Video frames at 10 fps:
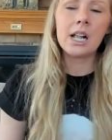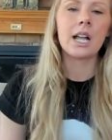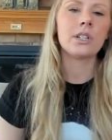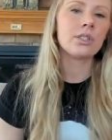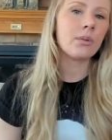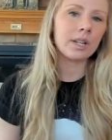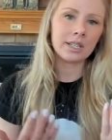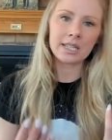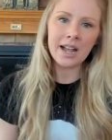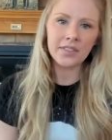And so when I
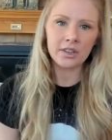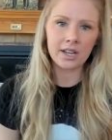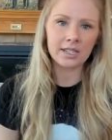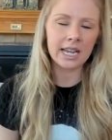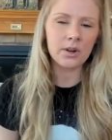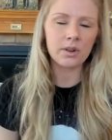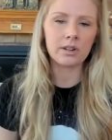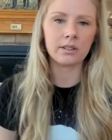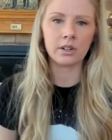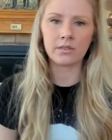sat there that day,
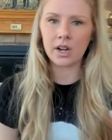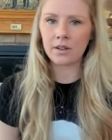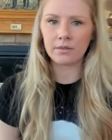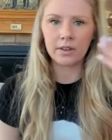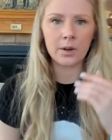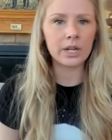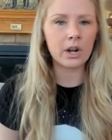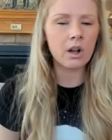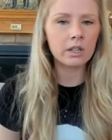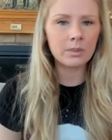when, you know, I've got family
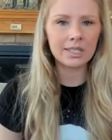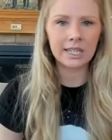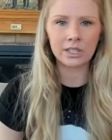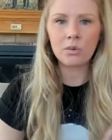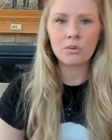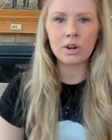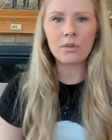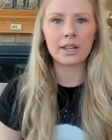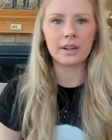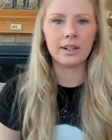calling me saying, don't do
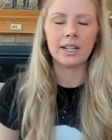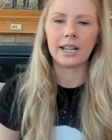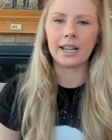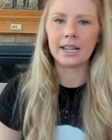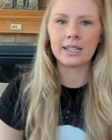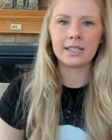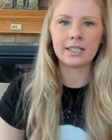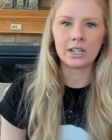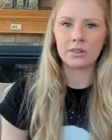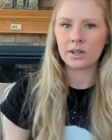it. And,
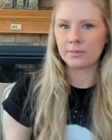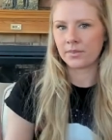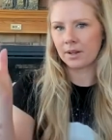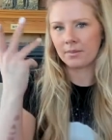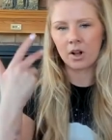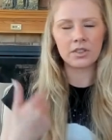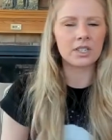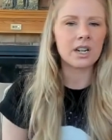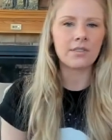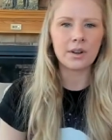you know, I, I, all this
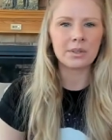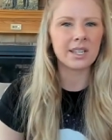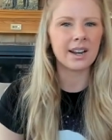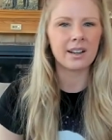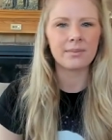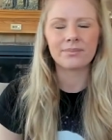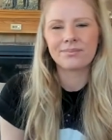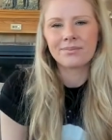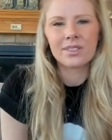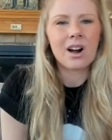stuff, I was like,
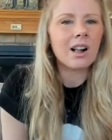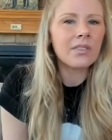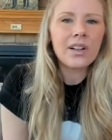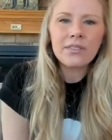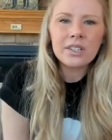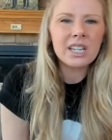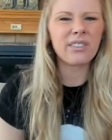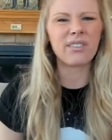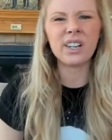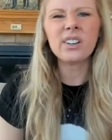all of that feels
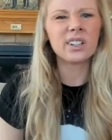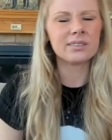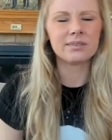like fear.